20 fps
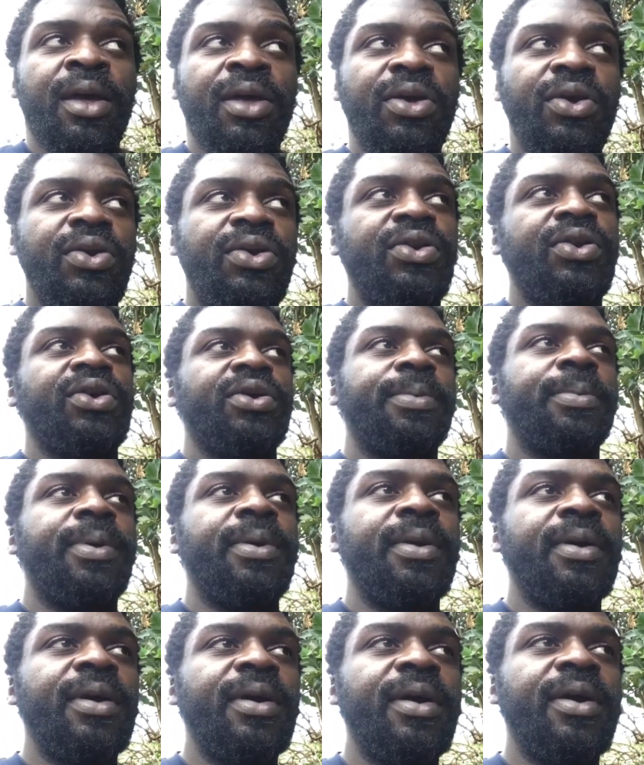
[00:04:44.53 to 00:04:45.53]
YouTube,
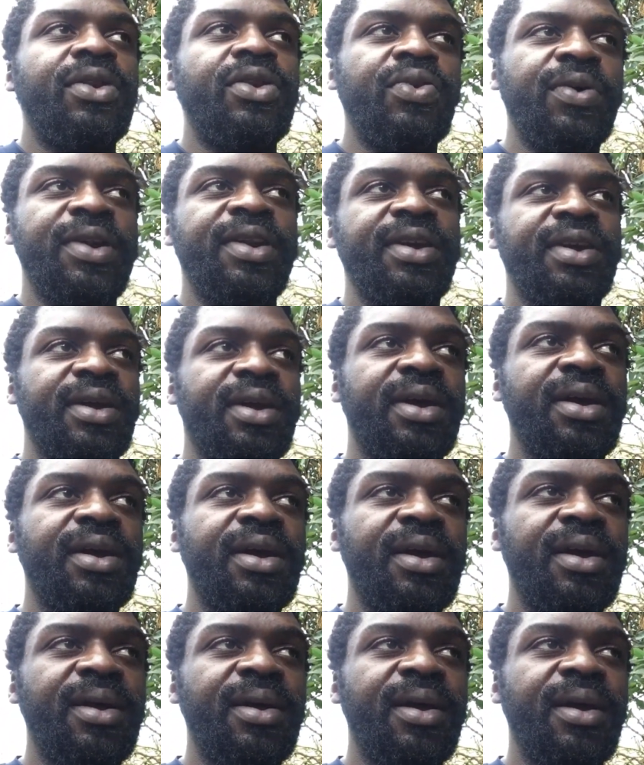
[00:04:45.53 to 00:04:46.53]
Twitter,
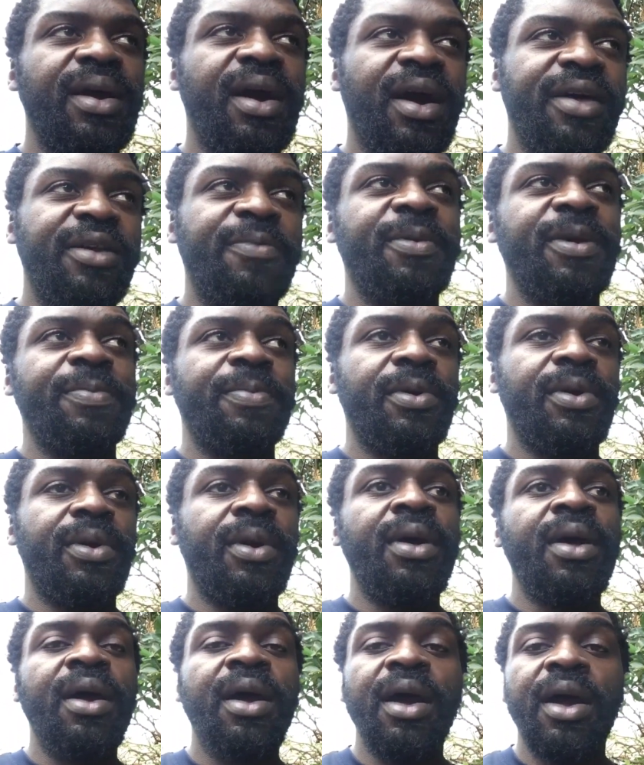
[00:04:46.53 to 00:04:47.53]
other people
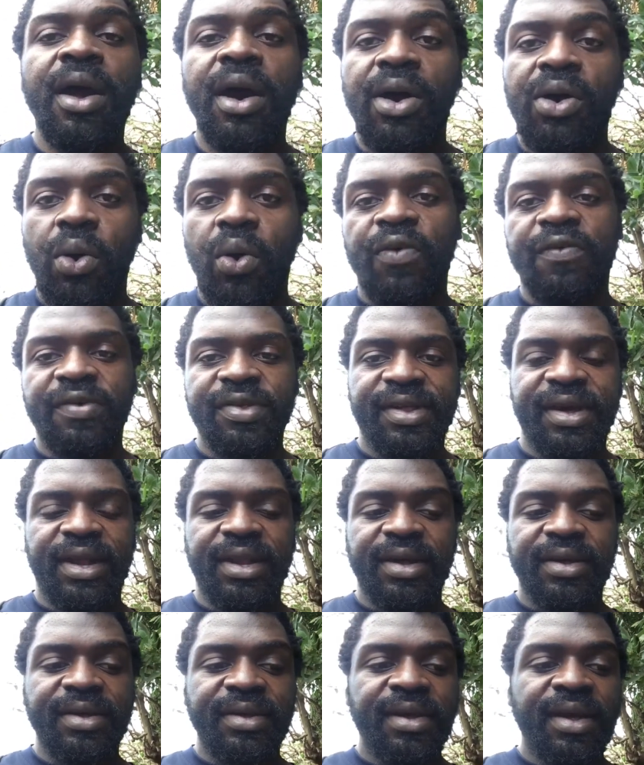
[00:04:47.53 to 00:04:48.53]
are
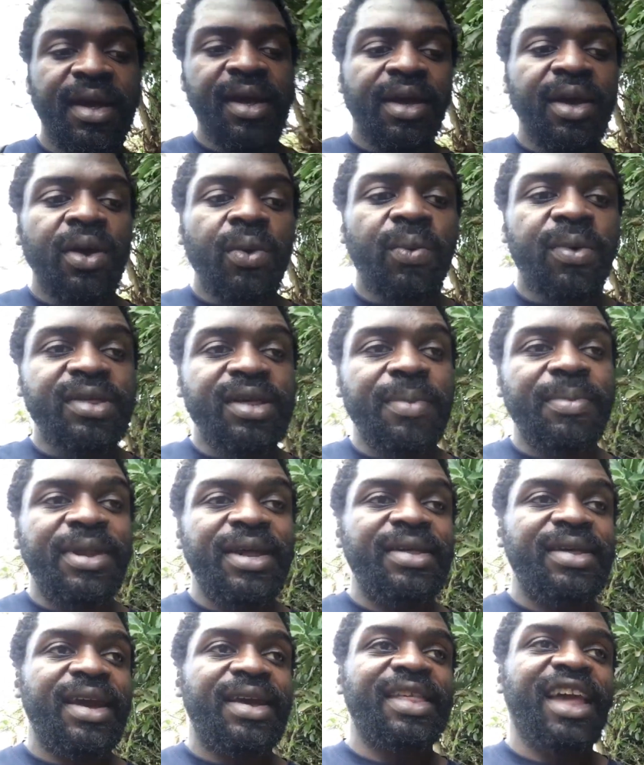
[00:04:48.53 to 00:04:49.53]
overzealous. When somebody
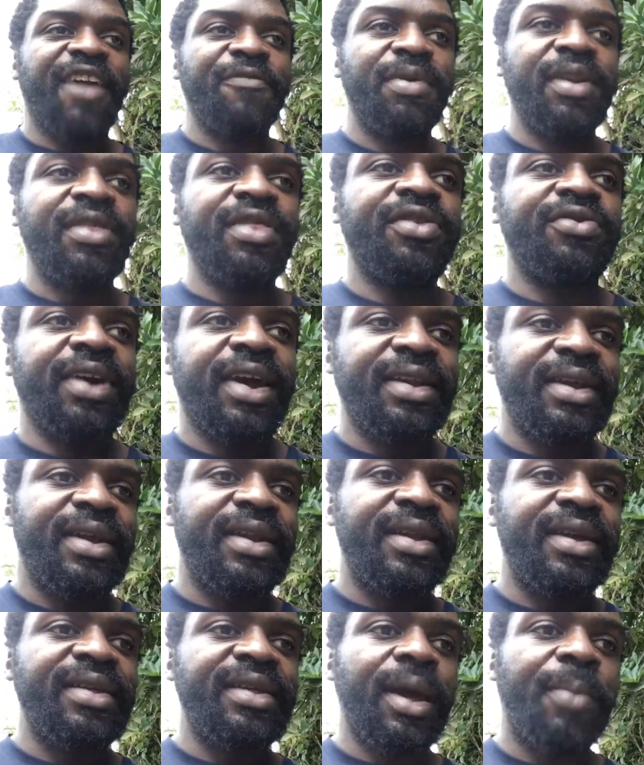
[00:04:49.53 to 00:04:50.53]
says, I've been
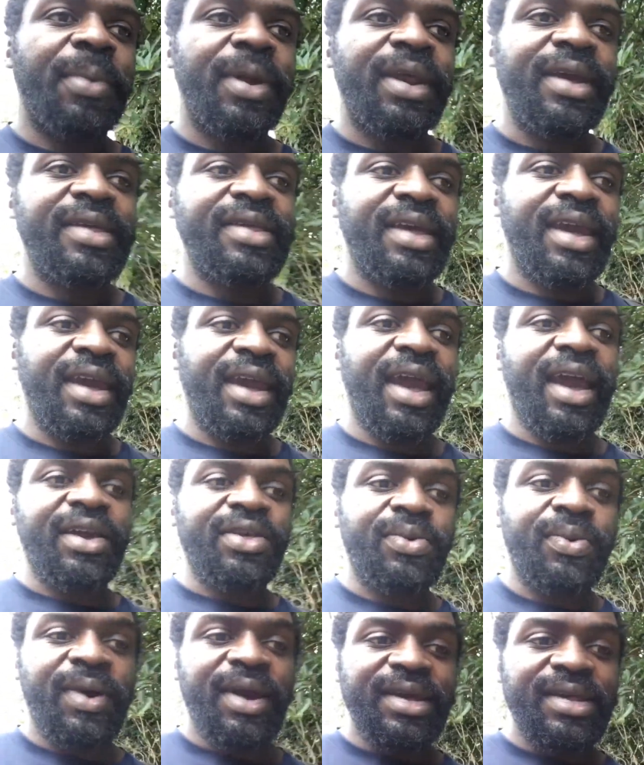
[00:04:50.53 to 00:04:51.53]
threatened, somebody's saying
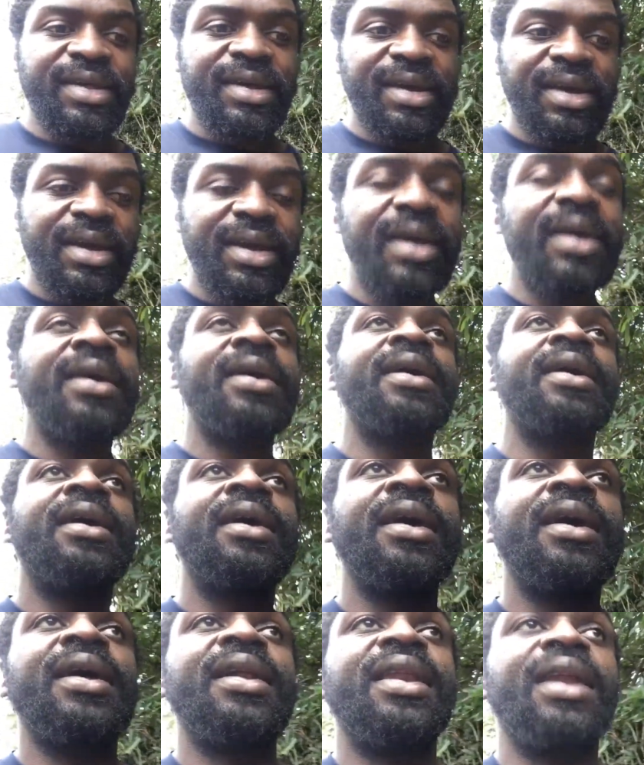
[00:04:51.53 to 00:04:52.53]
X Y Z.
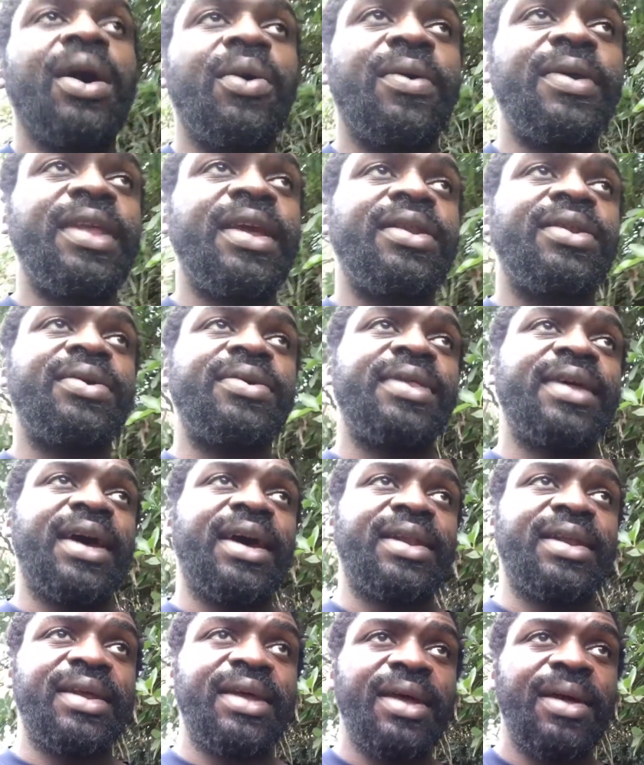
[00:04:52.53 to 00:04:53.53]
Now, when they do
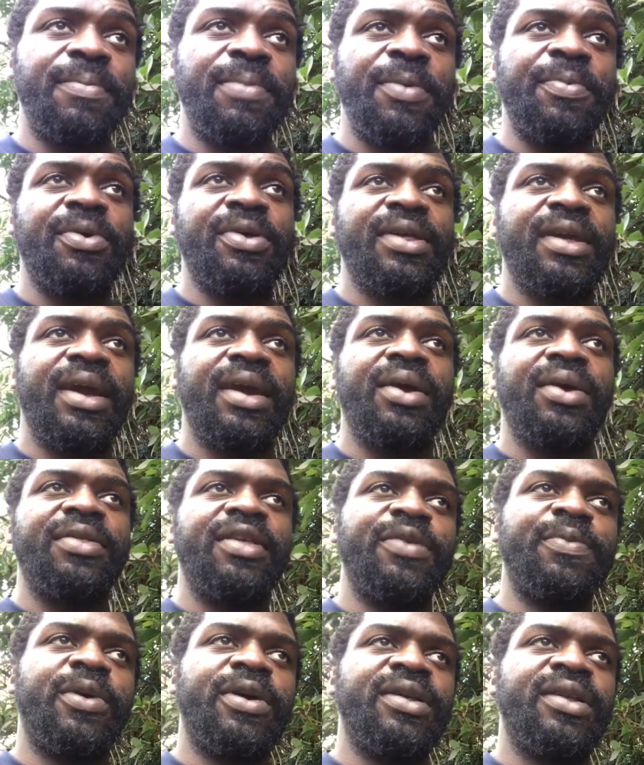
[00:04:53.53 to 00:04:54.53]
that, people say, oh,
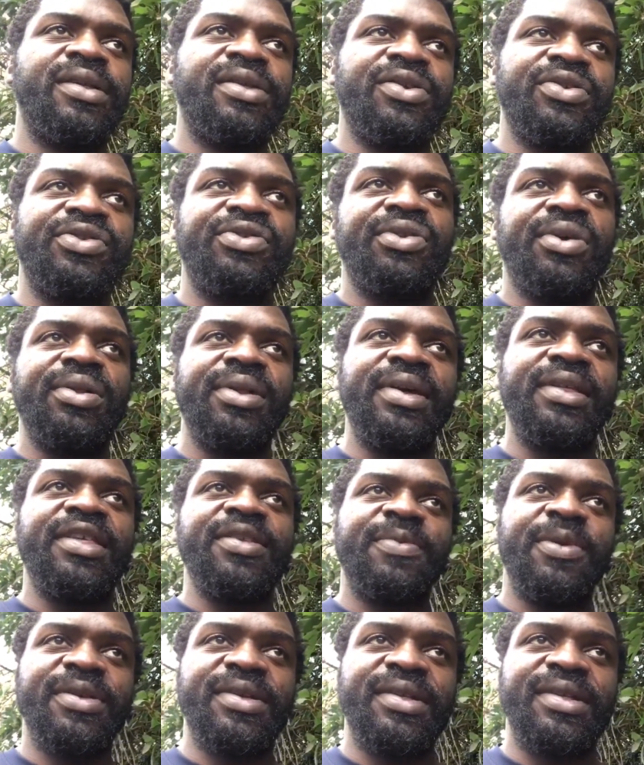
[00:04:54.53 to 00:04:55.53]
this person is just trolling. This
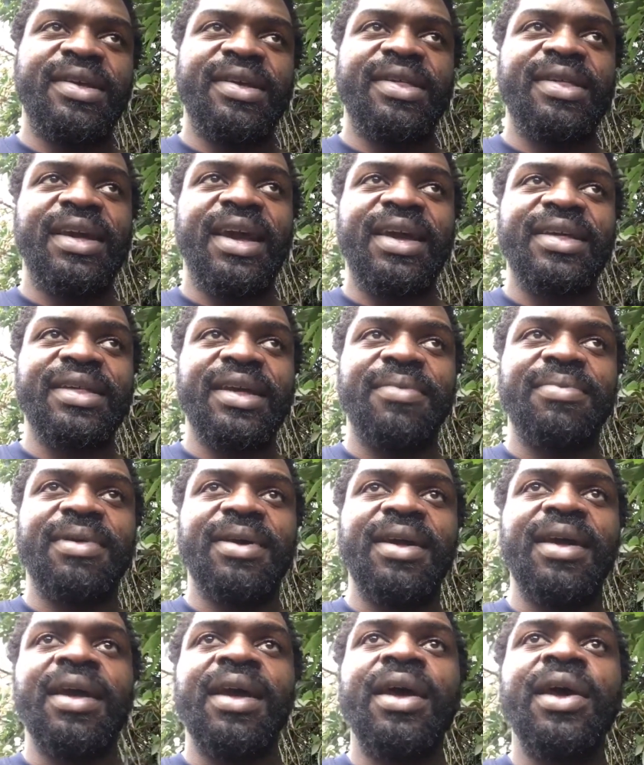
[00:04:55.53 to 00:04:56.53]
person is just saying
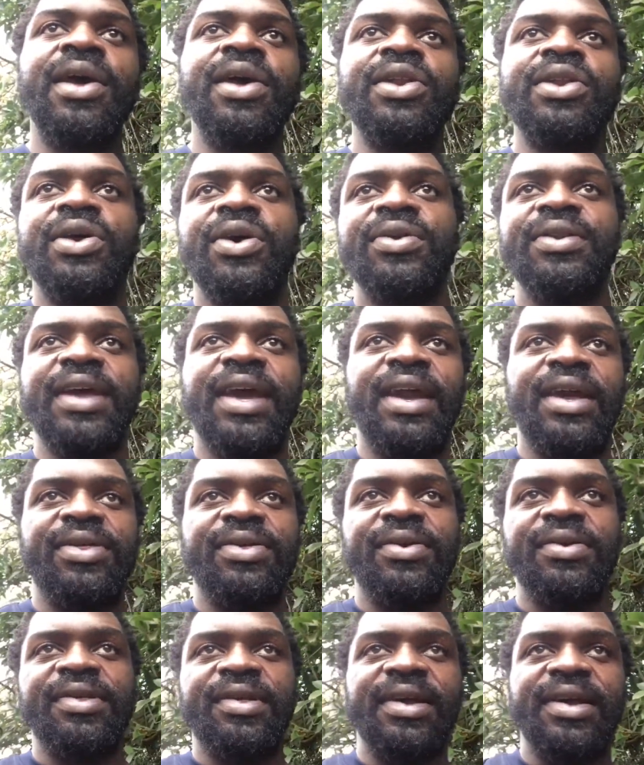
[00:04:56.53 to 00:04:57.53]
something. Don't take it
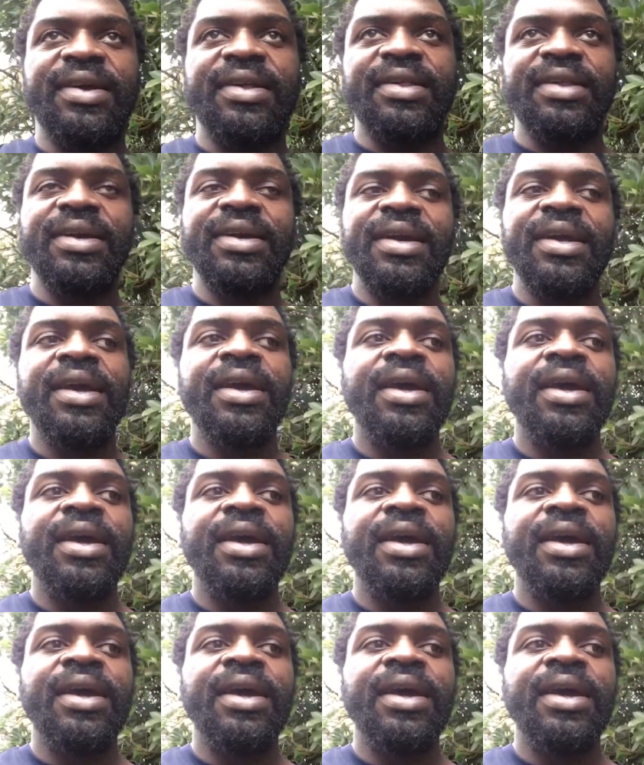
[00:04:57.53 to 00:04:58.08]
so seriously.